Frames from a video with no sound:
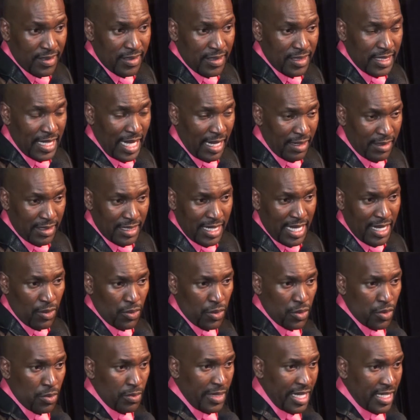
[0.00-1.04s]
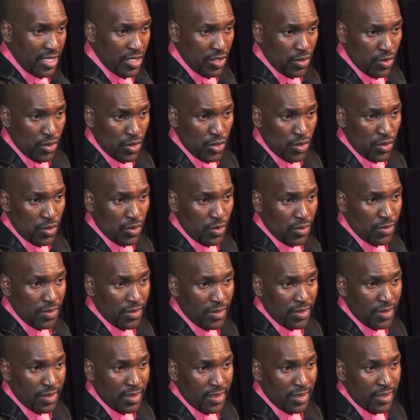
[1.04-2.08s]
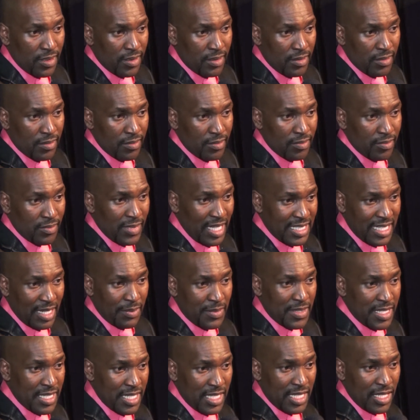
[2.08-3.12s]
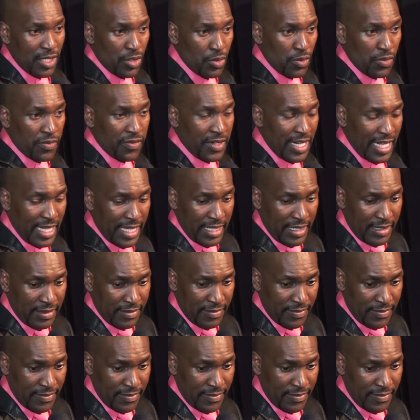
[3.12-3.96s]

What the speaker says: Yeah, now you might not know, but I'm seeing you flying.